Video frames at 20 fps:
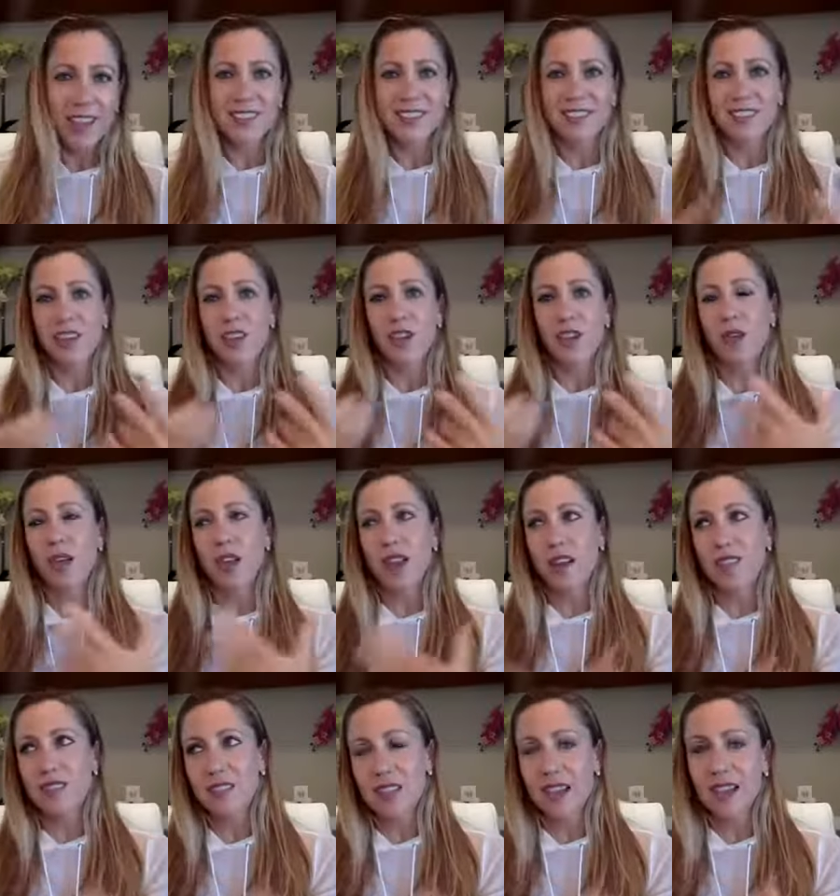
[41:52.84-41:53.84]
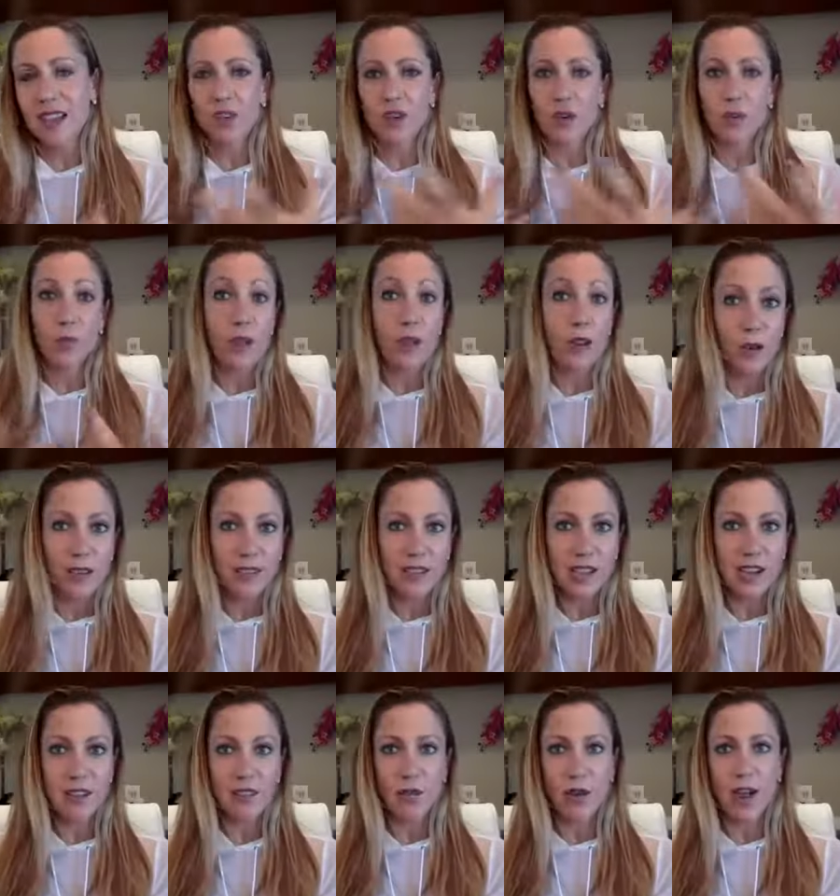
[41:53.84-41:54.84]
and you can't have sex and your period's out
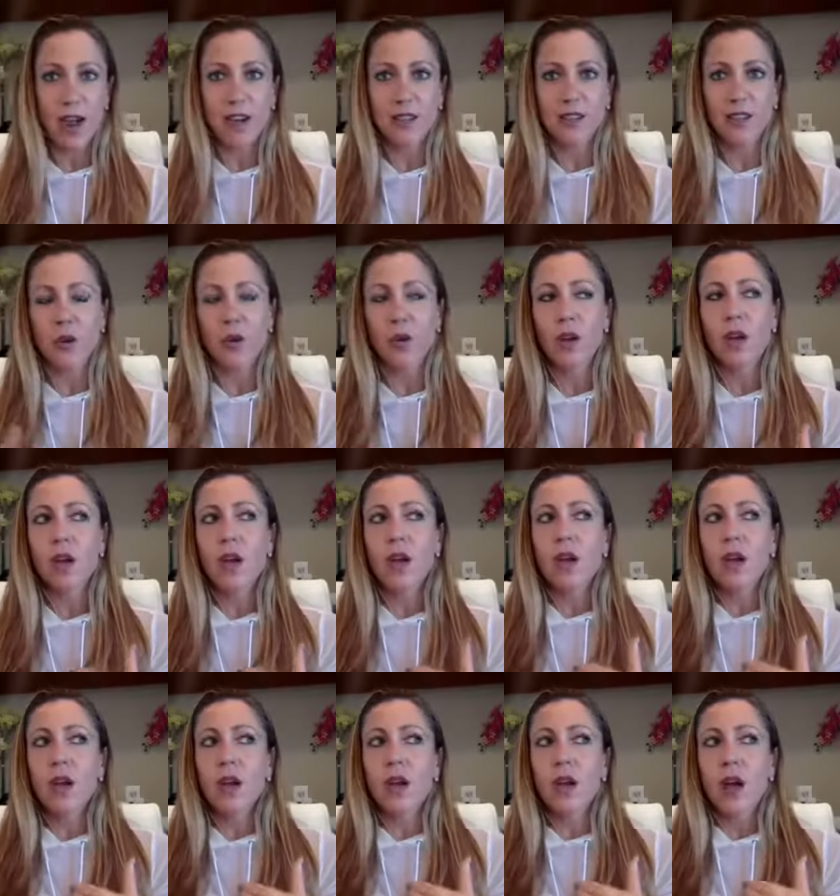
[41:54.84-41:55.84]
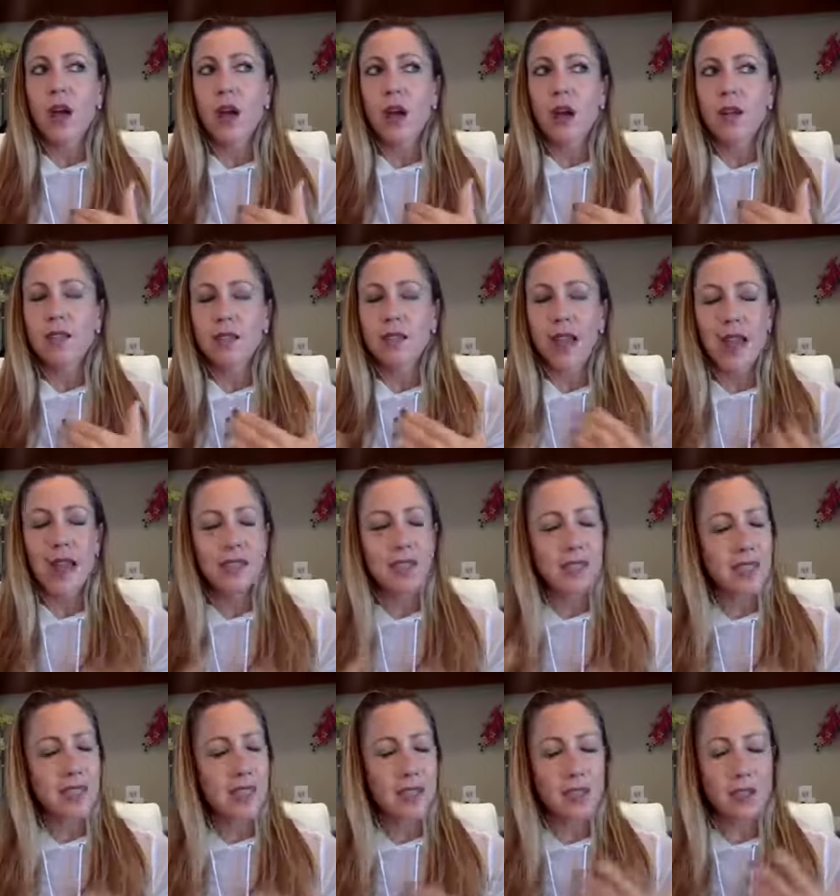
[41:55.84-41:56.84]
of whack. So
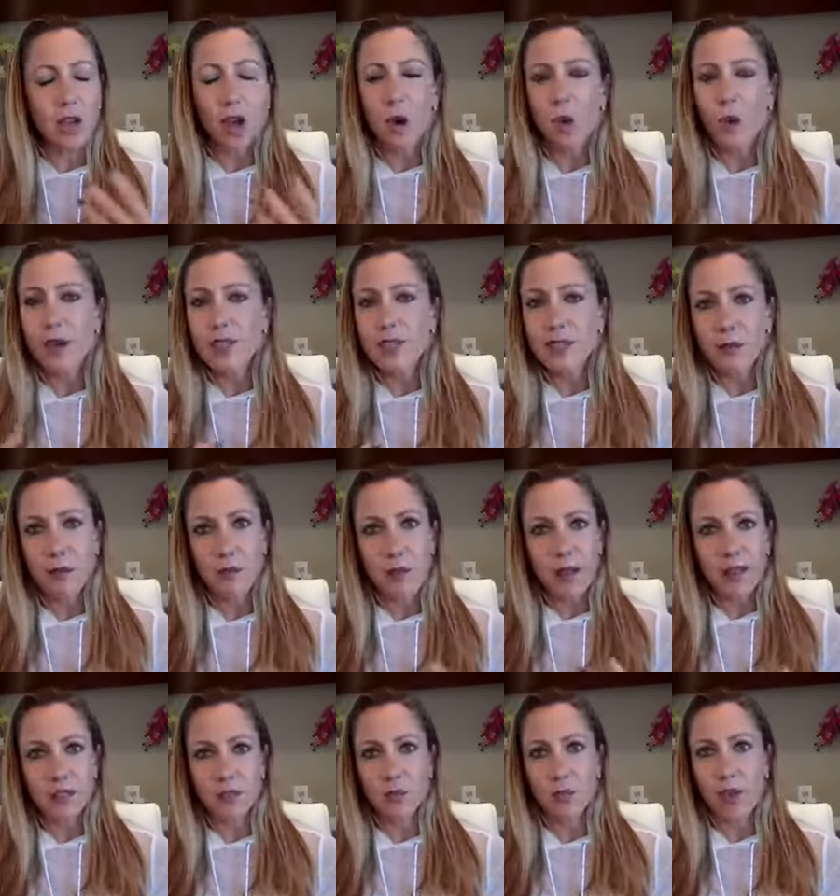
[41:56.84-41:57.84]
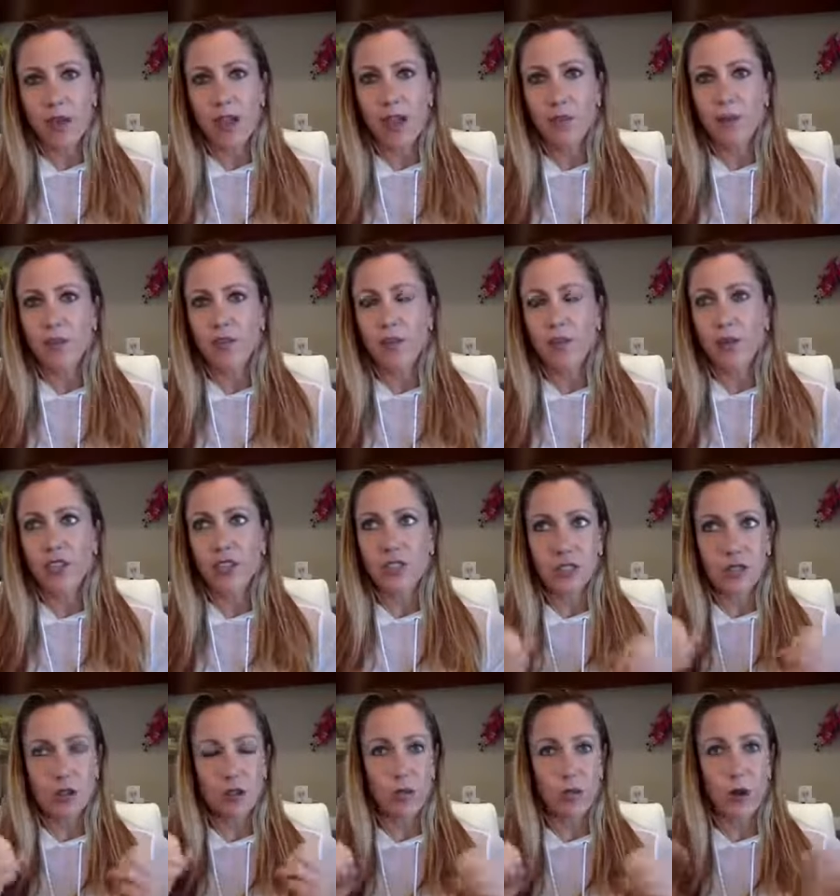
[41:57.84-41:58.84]
testing is always the best way before you just
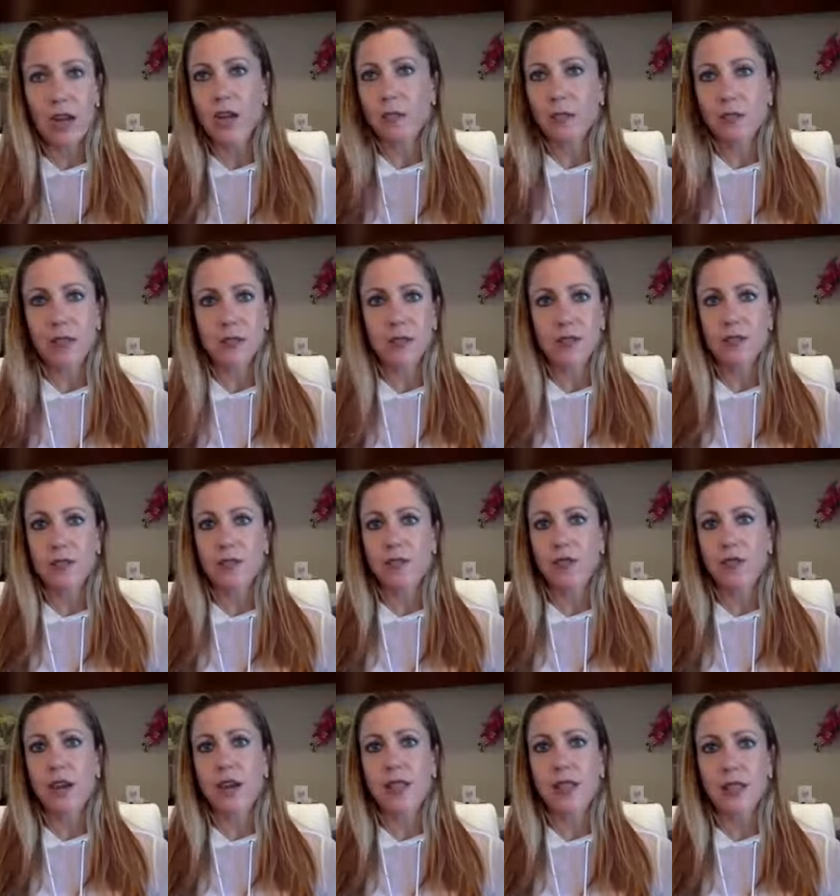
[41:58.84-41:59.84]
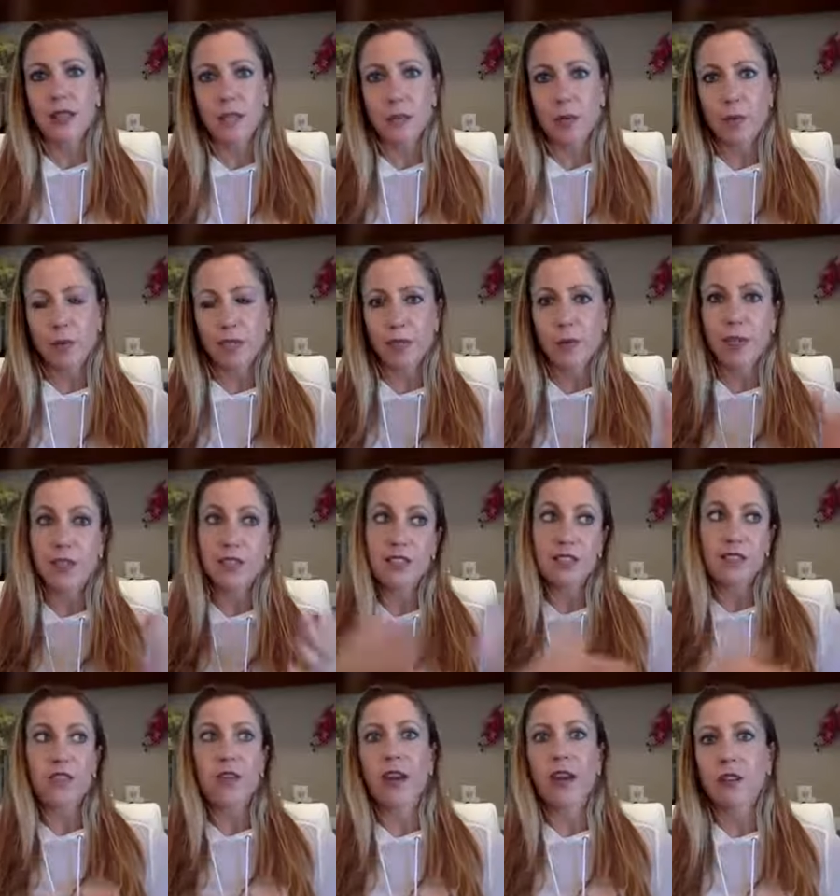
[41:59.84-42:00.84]
start randomly trying these supplements because a
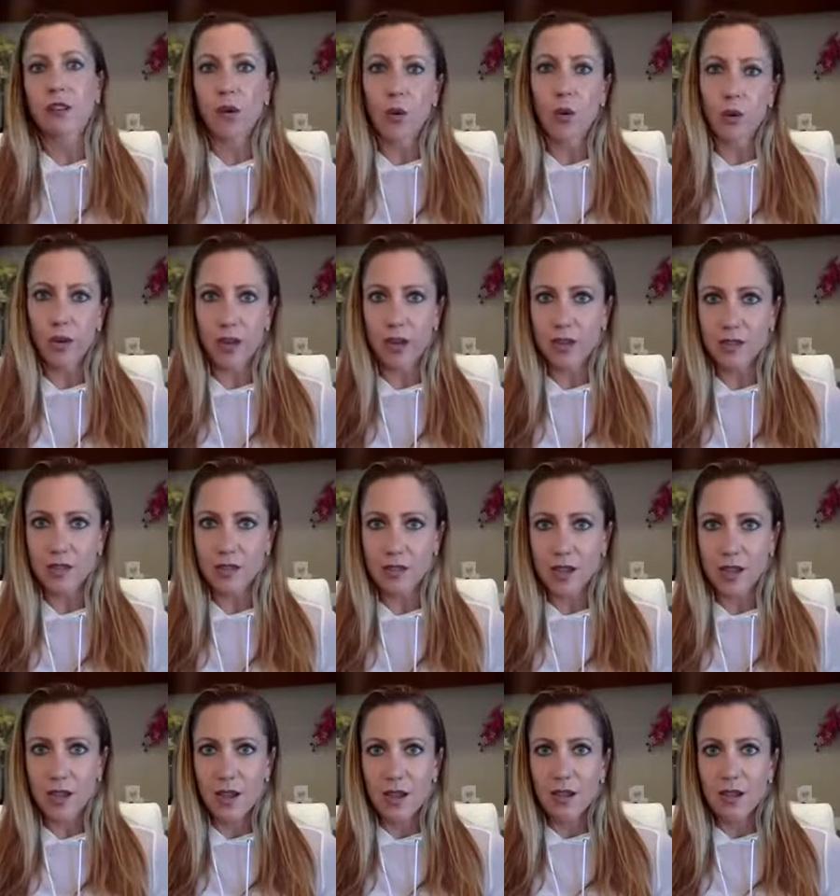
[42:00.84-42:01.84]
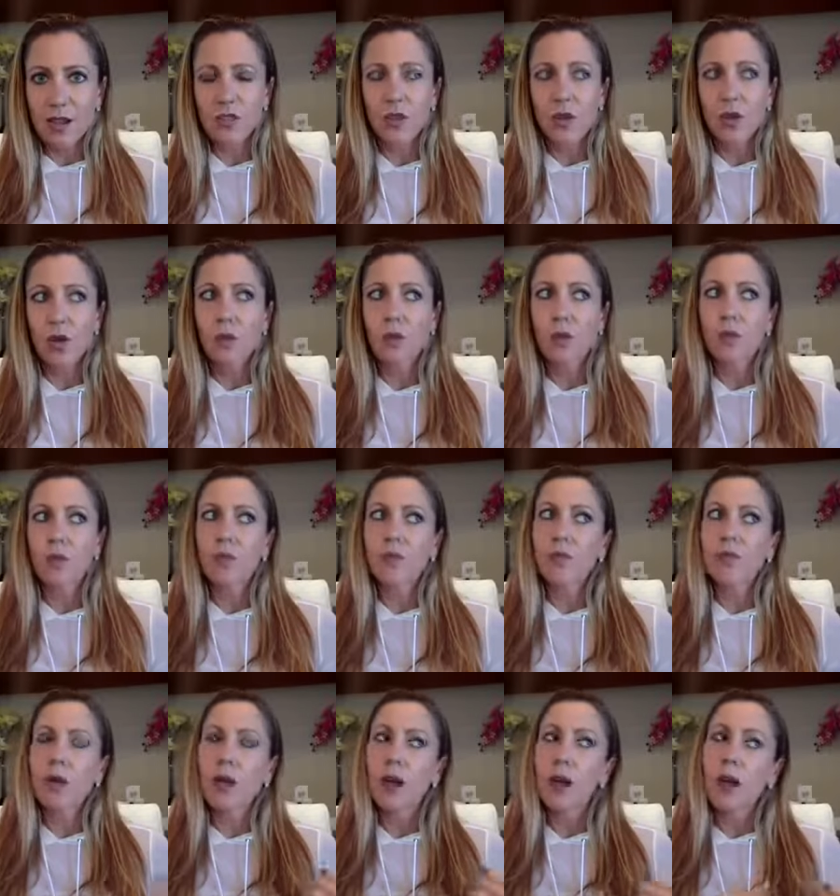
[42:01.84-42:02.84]
friend told us. Yeah. So
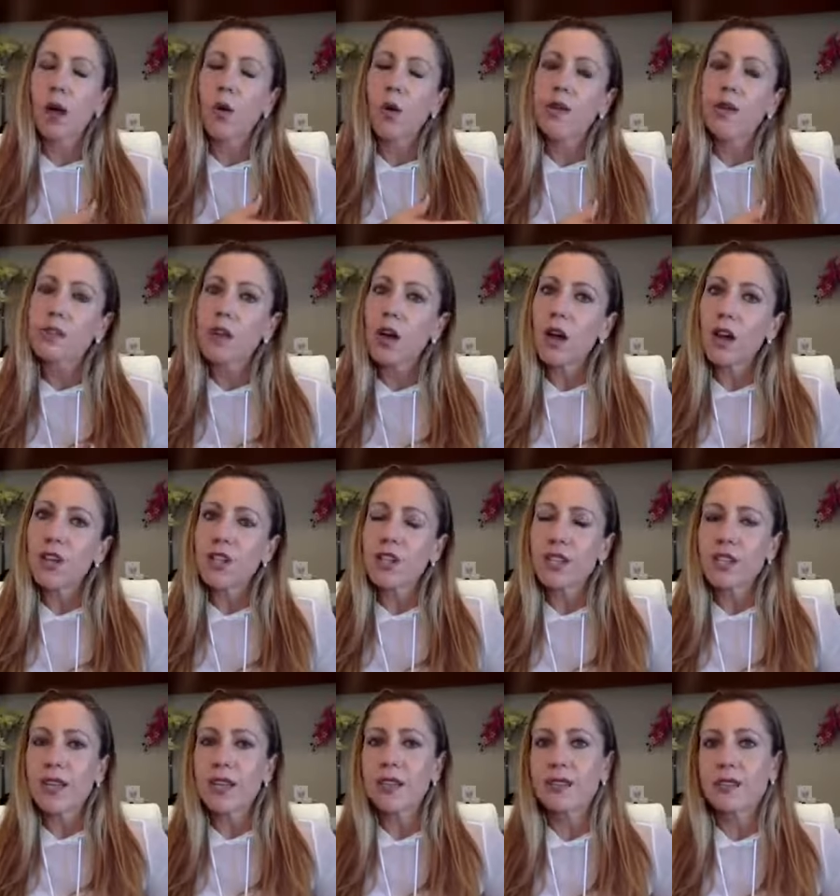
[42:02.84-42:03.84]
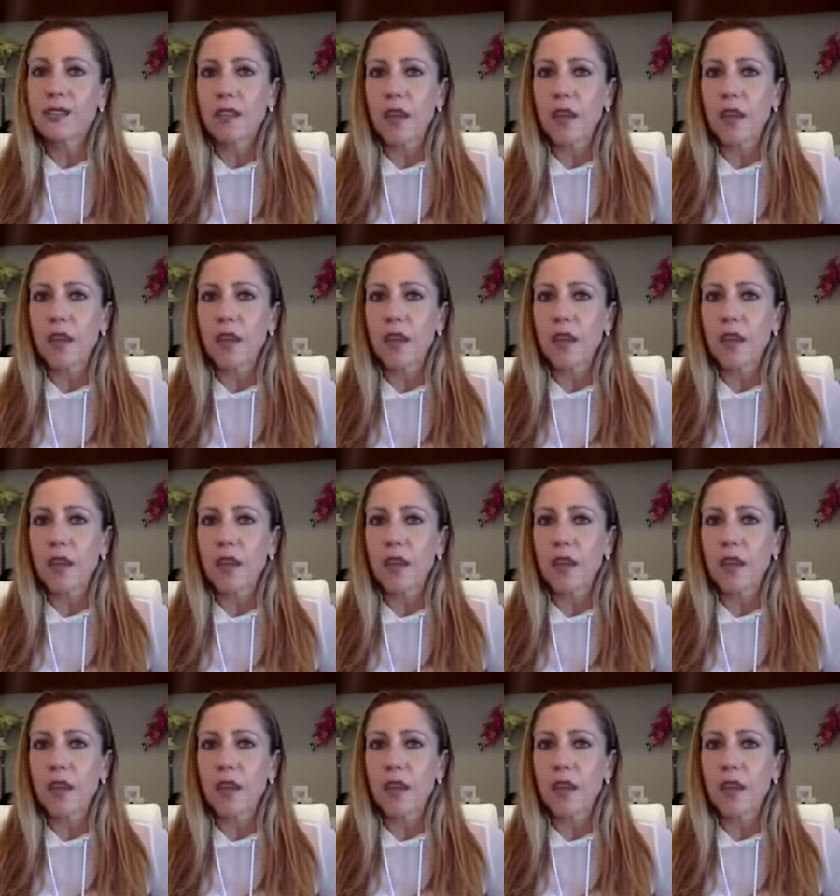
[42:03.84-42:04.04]
I always caution against that